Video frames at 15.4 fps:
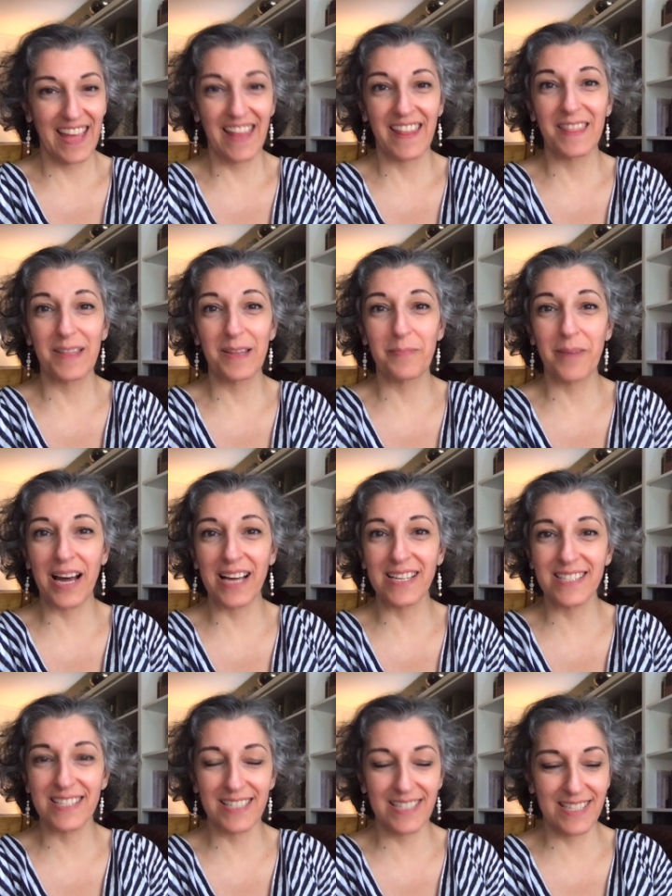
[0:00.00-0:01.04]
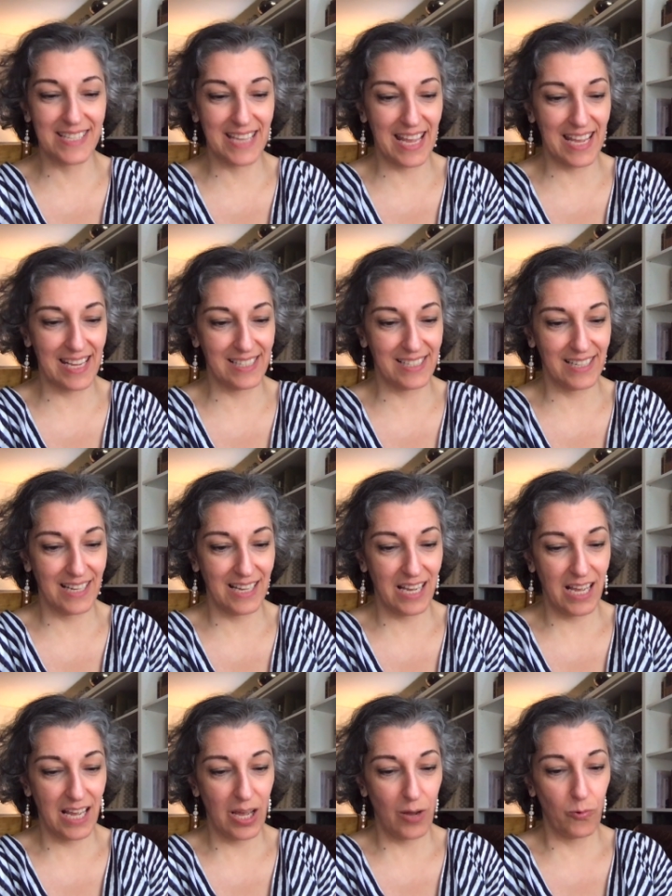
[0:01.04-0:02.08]
The master said,
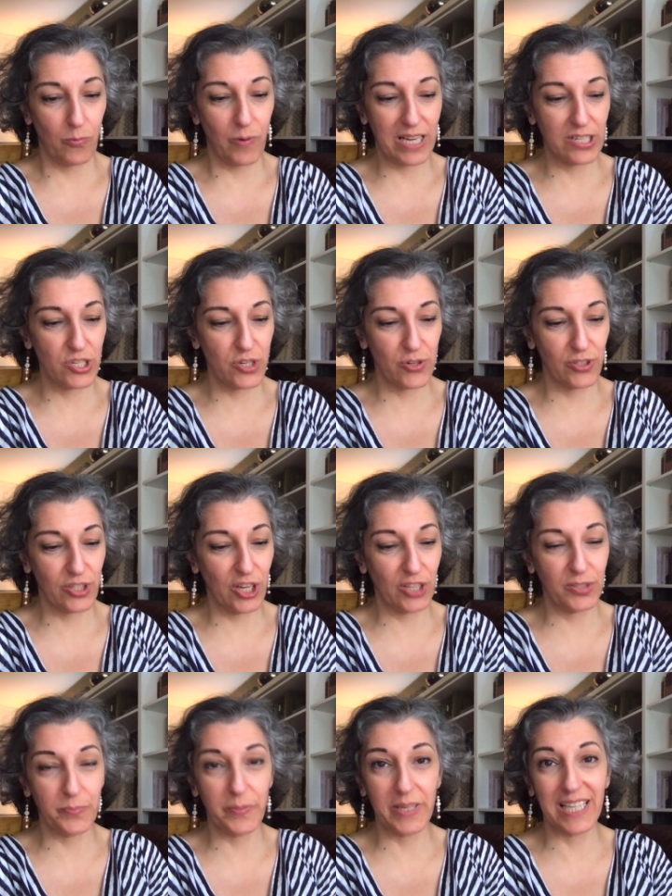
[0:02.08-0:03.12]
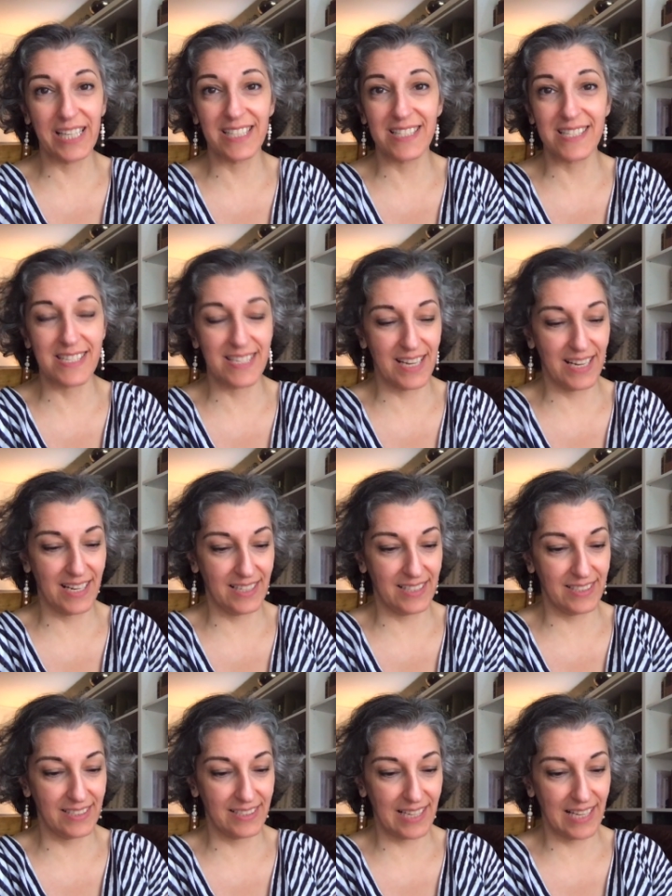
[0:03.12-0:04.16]
"One should not be
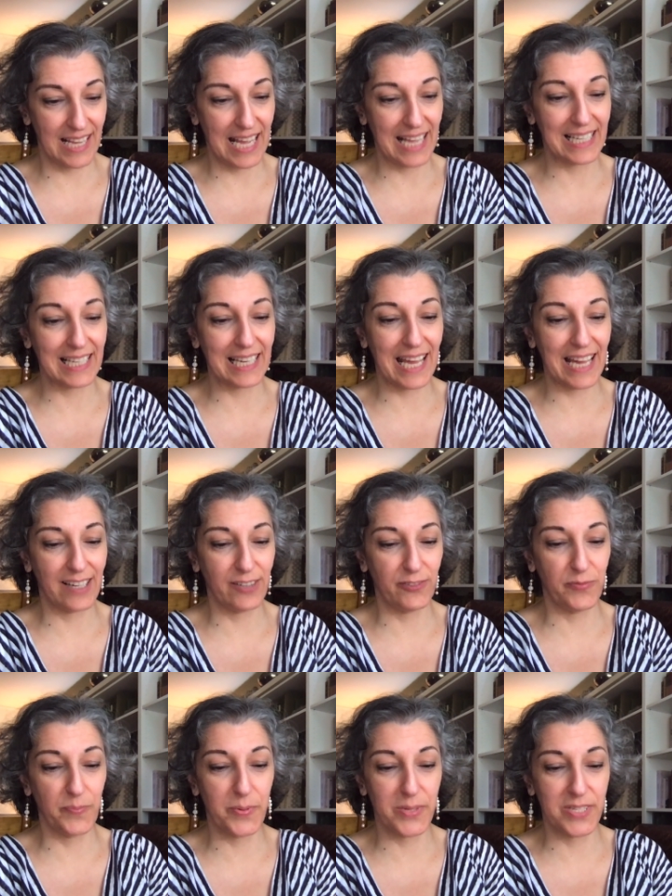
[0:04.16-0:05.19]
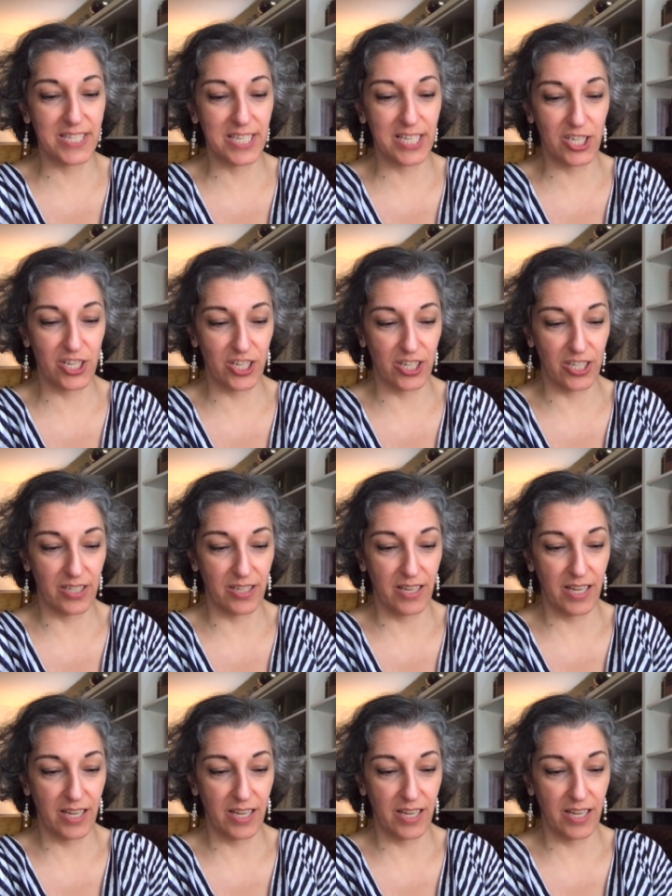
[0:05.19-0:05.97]
concerned at lack of position,